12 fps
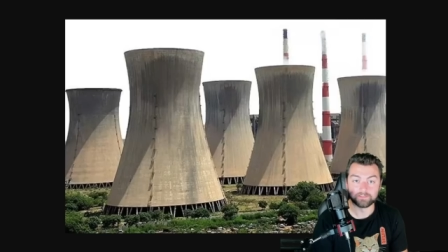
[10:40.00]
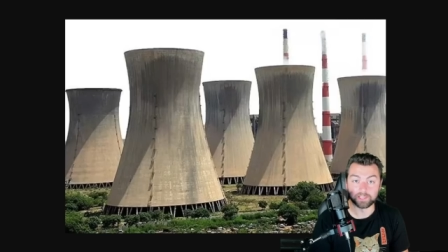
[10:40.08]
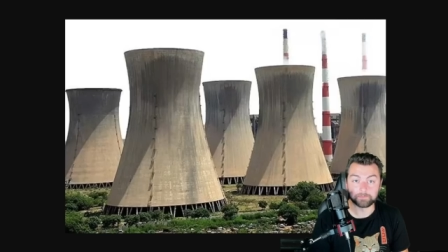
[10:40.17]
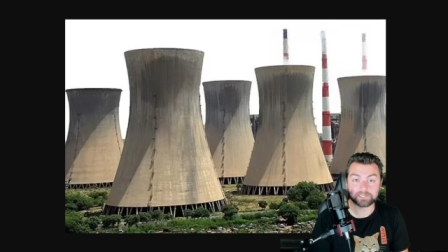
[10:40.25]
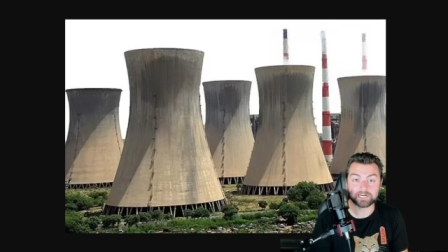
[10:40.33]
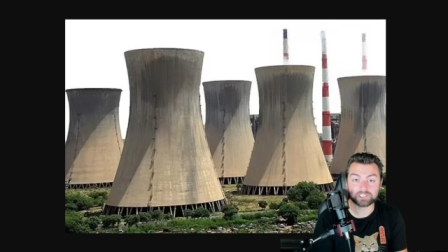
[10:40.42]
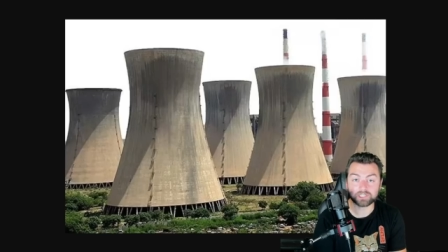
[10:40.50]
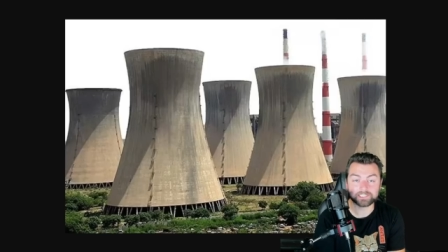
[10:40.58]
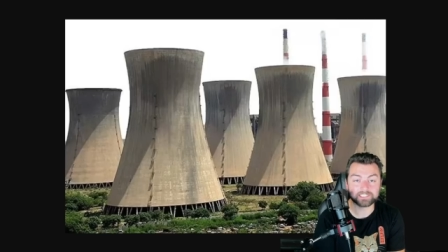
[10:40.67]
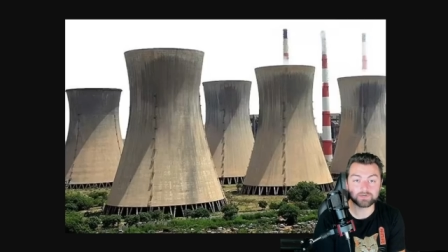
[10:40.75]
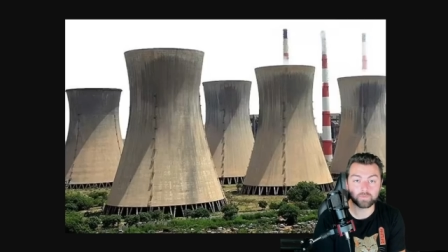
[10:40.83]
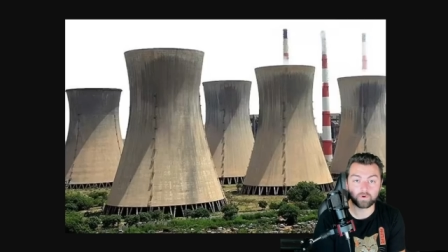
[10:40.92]
They potentially
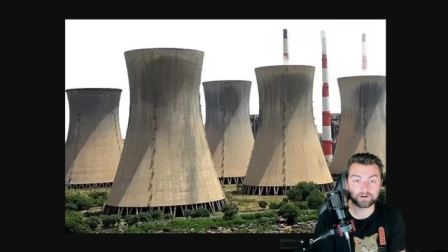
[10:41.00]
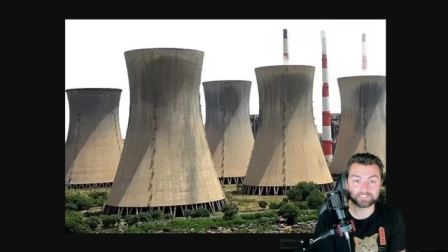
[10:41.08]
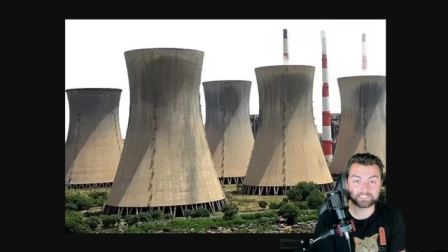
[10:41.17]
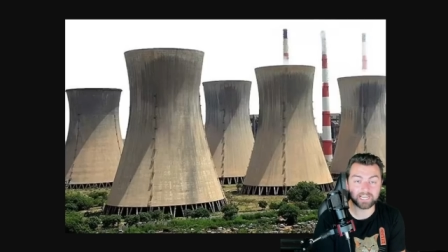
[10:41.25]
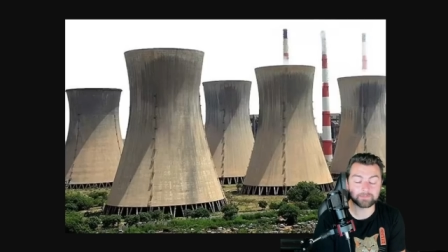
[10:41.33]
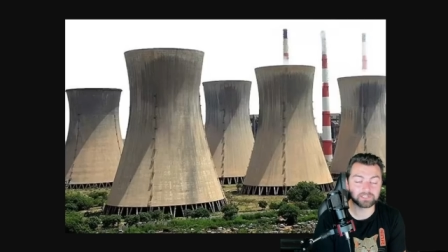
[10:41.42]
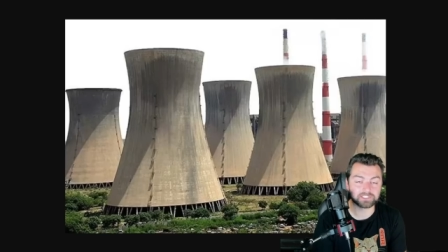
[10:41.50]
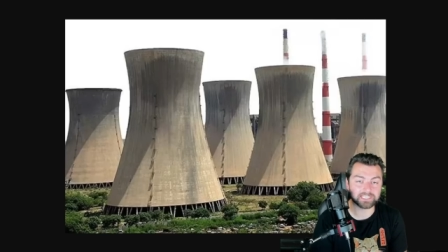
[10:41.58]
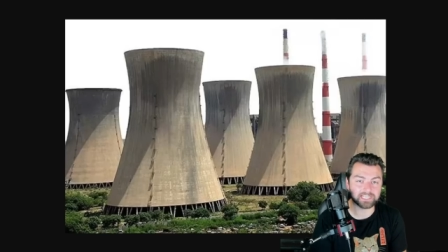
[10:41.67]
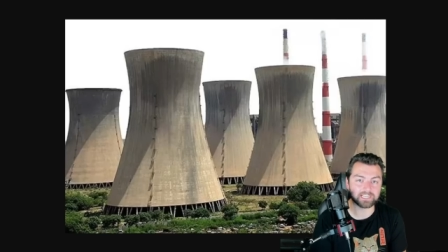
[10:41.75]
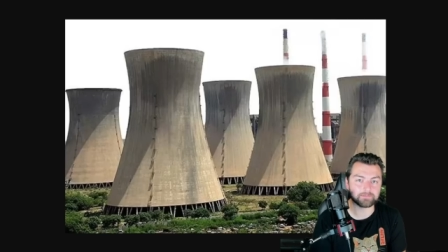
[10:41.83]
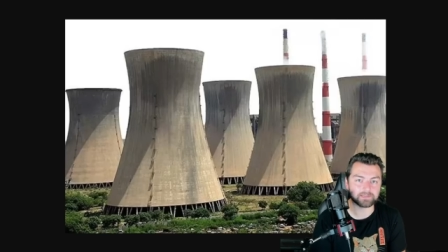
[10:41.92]
didn't want to damage
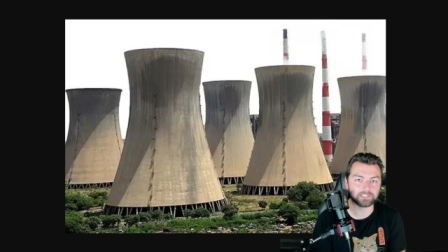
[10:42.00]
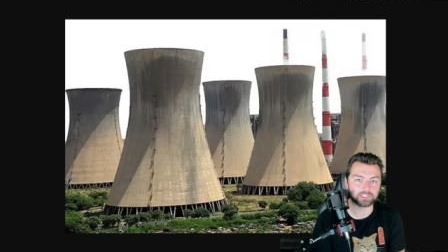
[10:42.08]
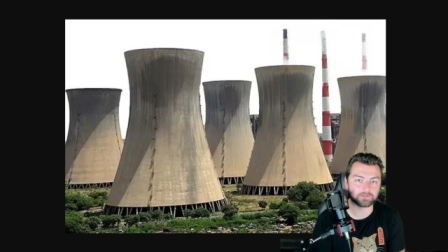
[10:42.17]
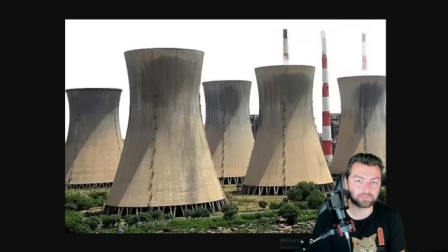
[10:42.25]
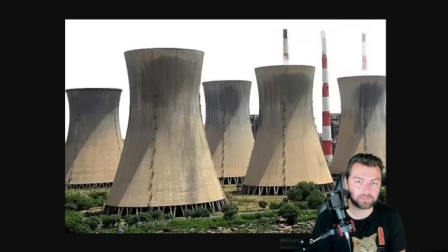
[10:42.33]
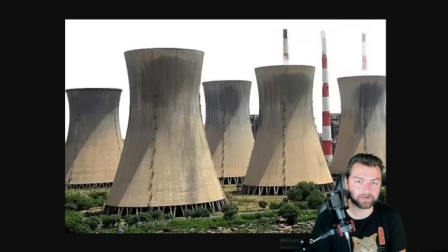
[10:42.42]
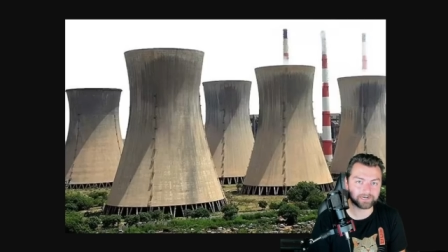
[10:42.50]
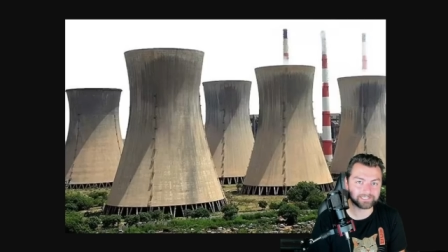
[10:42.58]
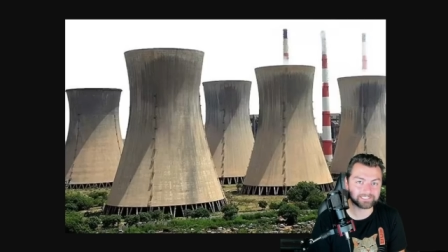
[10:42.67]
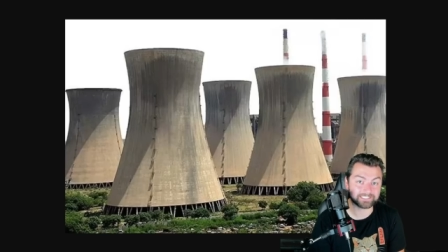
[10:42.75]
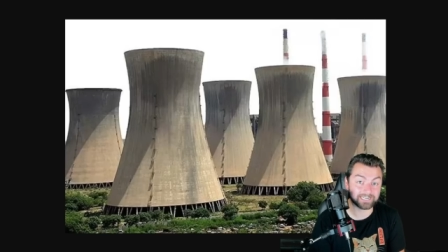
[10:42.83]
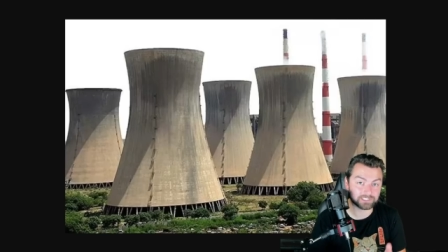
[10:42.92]
the image of the
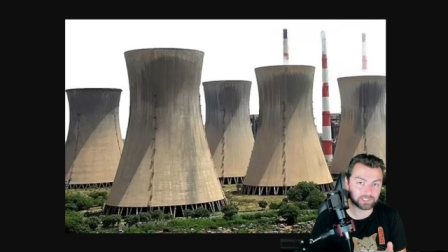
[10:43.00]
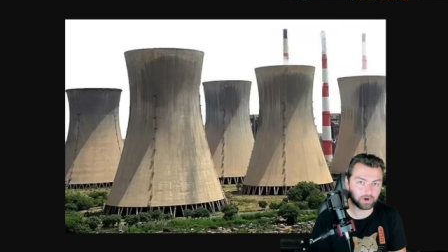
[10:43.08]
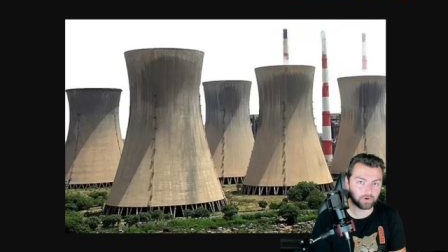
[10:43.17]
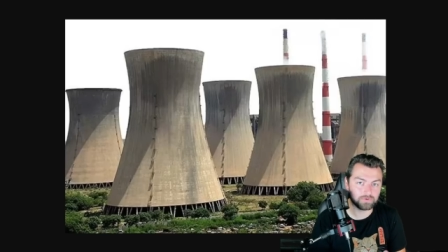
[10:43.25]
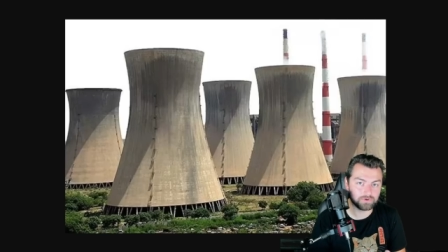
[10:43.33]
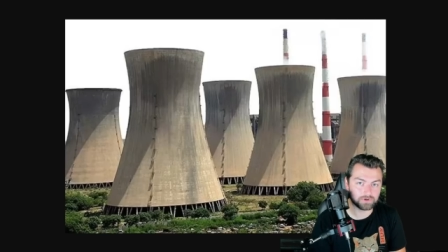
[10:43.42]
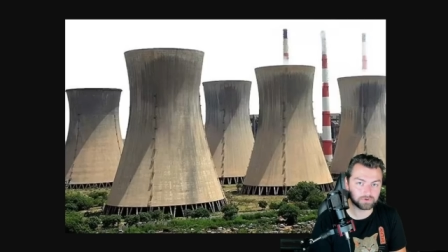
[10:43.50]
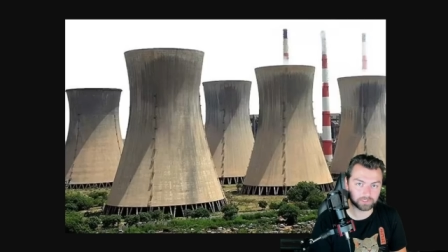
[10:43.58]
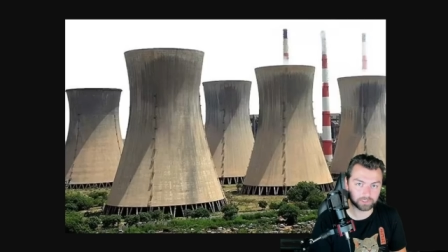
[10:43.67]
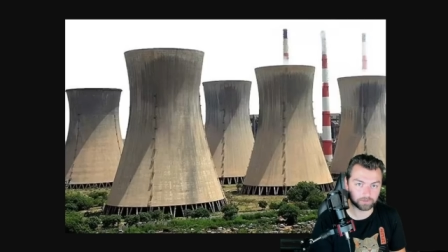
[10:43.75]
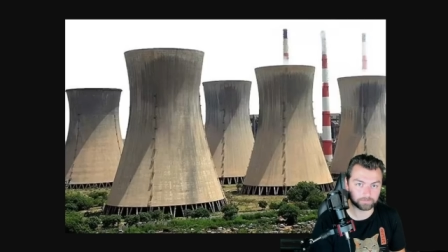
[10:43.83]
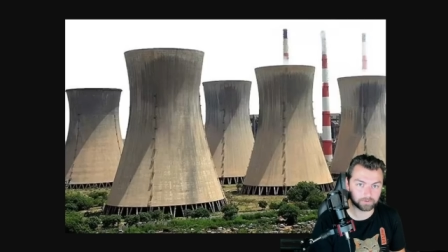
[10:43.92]
United States' own
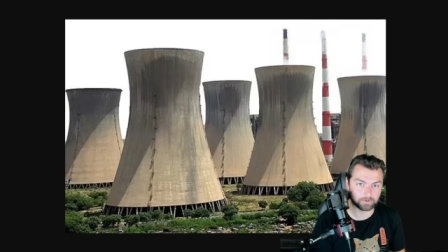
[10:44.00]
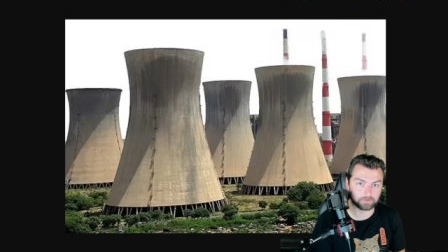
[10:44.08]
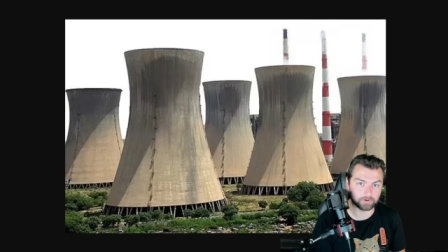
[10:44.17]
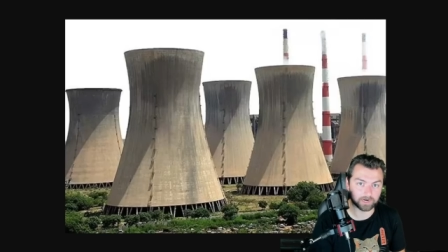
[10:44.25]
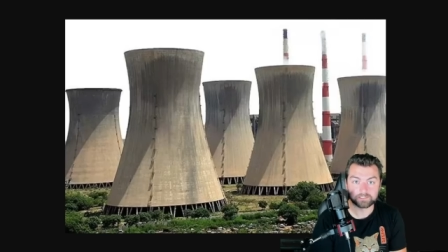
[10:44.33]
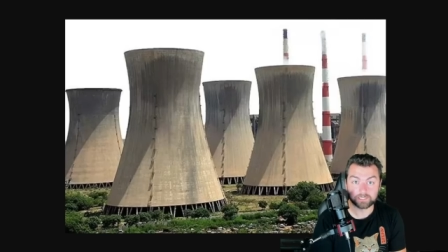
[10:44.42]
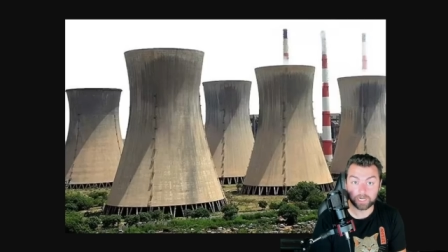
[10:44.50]
nuclear program.